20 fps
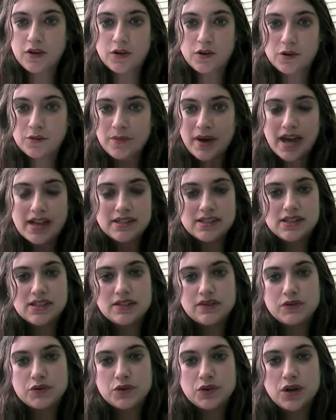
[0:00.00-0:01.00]
Whole masses
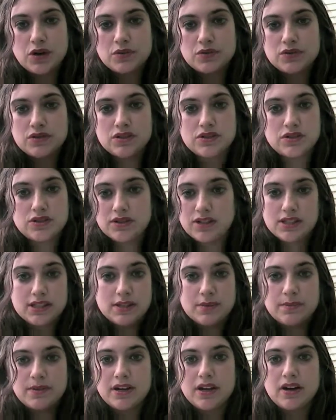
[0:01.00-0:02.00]
of drones
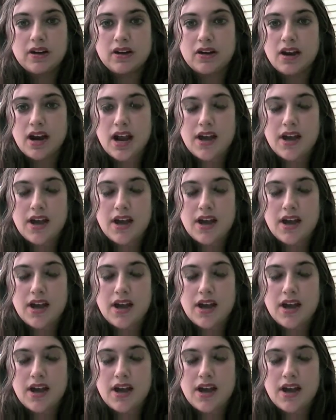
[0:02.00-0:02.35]
disappear